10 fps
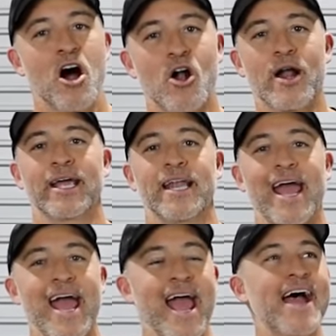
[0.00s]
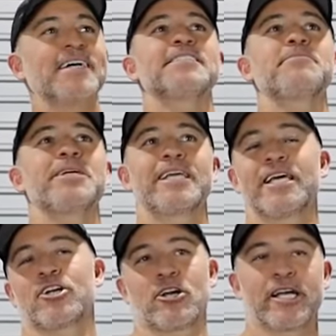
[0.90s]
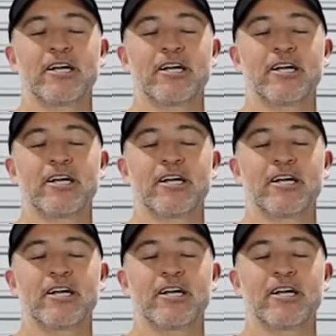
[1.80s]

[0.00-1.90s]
All right, as a beginner,